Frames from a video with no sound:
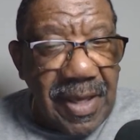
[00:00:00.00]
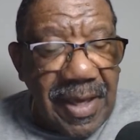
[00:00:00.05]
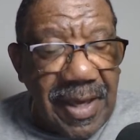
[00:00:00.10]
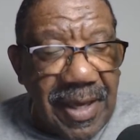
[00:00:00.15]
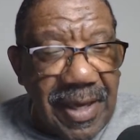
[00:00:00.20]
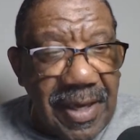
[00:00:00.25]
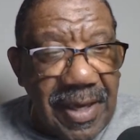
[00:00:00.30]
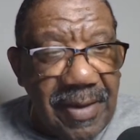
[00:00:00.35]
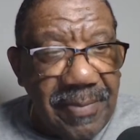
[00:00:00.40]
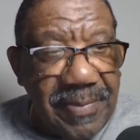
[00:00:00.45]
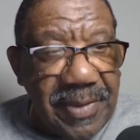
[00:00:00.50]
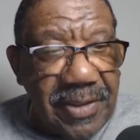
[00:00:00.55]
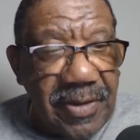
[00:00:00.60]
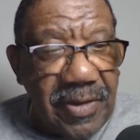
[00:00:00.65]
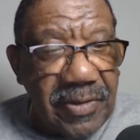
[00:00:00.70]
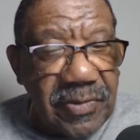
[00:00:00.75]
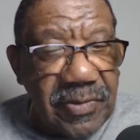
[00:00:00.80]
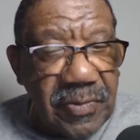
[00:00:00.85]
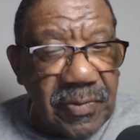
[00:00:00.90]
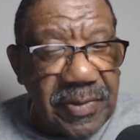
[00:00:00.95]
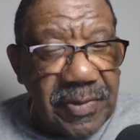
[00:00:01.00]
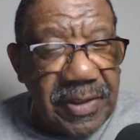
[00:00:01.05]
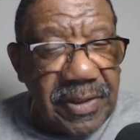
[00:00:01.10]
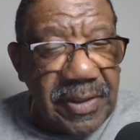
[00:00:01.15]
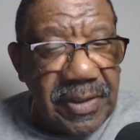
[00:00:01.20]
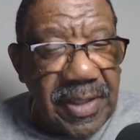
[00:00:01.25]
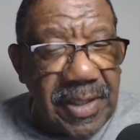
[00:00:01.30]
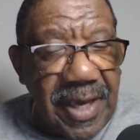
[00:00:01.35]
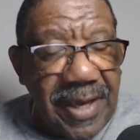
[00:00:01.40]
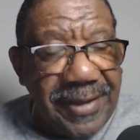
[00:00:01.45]
And because
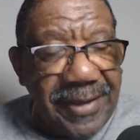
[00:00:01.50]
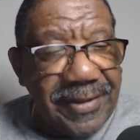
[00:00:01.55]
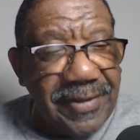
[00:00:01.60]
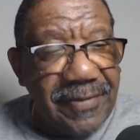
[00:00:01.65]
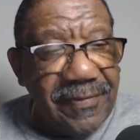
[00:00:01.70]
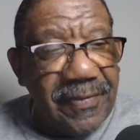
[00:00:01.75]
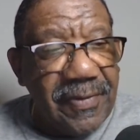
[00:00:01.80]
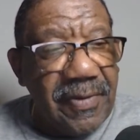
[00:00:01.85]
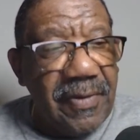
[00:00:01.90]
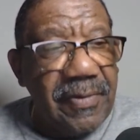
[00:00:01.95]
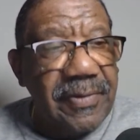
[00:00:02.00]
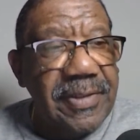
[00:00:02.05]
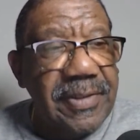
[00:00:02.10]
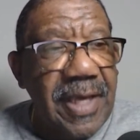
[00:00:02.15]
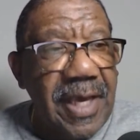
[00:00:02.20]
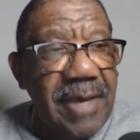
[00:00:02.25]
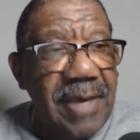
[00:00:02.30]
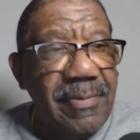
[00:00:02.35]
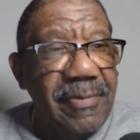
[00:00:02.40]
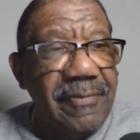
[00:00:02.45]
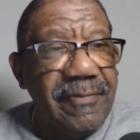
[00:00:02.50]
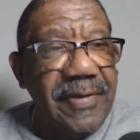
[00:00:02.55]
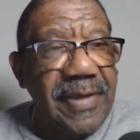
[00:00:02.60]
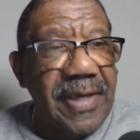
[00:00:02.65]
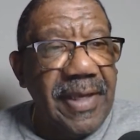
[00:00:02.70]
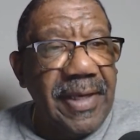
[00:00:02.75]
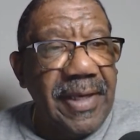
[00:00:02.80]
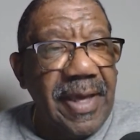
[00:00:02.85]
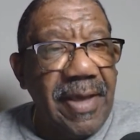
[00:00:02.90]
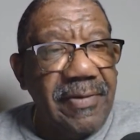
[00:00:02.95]
we had a difficult time of
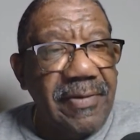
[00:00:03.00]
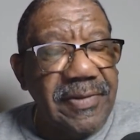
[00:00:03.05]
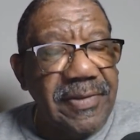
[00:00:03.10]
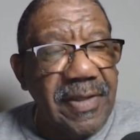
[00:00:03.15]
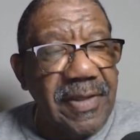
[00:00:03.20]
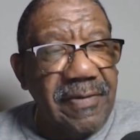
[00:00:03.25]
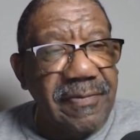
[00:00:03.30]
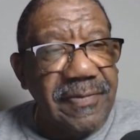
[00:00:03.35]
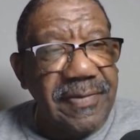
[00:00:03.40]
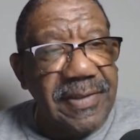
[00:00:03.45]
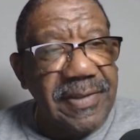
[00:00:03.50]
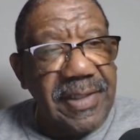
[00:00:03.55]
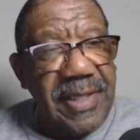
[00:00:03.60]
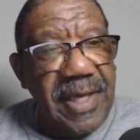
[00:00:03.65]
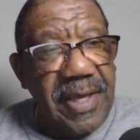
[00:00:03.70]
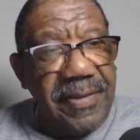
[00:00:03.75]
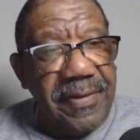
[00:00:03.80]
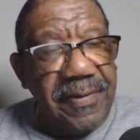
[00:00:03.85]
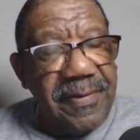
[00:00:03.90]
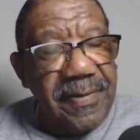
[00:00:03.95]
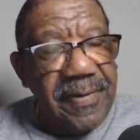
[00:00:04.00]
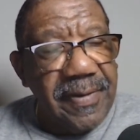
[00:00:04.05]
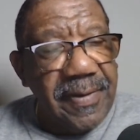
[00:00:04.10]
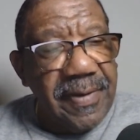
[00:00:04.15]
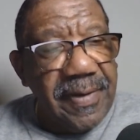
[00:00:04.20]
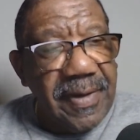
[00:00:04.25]
getting ourselves together